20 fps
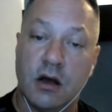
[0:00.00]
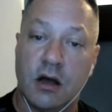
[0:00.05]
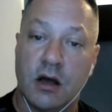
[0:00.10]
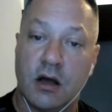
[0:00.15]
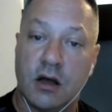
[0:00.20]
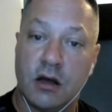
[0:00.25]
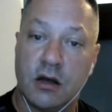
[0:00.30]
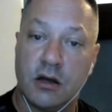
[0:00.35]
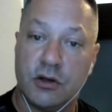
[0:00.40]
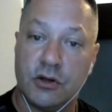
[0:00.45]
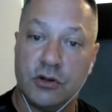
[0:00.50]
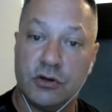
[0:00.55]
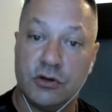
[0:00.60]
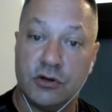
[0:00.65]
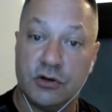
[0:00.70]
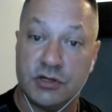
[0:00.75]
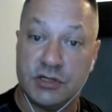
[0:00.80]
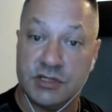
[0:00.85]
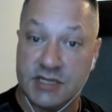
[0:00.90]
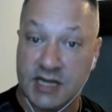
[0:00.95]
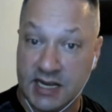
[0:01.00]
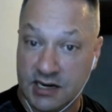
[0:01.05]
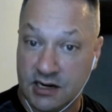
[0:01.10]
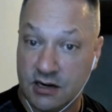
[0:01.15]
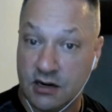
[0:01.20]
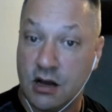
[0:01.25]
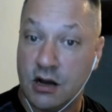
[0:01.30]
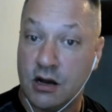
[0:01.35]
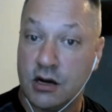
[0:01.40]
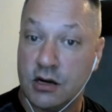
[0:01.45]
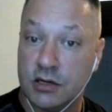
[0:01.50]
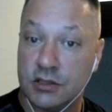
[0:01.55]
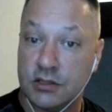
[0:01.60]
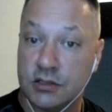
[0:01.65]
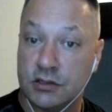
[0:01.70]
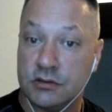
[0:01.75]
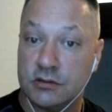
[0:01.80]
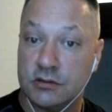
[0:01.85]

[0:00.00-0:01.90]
your date on